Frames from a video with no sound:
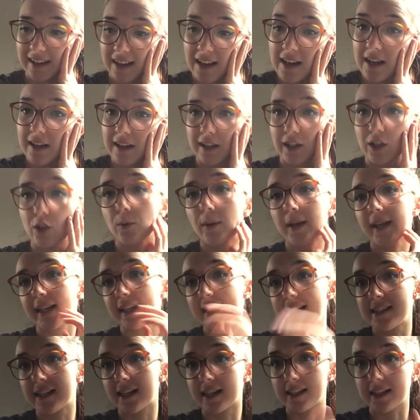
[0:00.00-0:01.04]
I'm going to
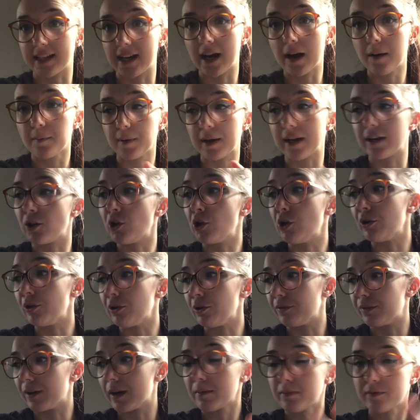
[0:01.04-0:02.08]
quickly tidy up and
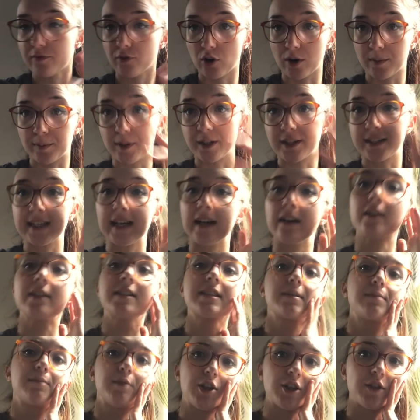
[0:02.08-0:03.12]
hoover before I put it down because
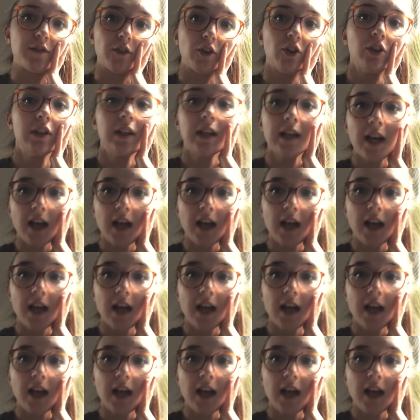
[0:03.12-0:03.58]
it's beautiful.